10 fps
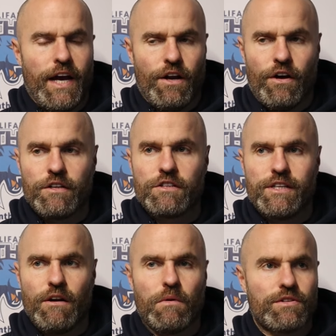Yeah, no, it's a
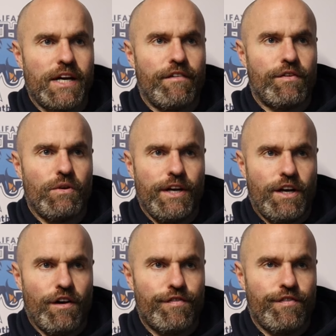terrible time for a
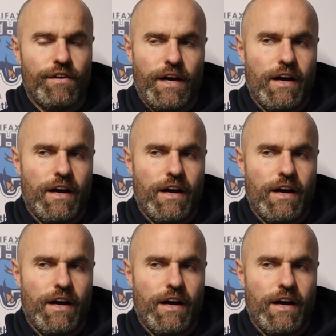week off.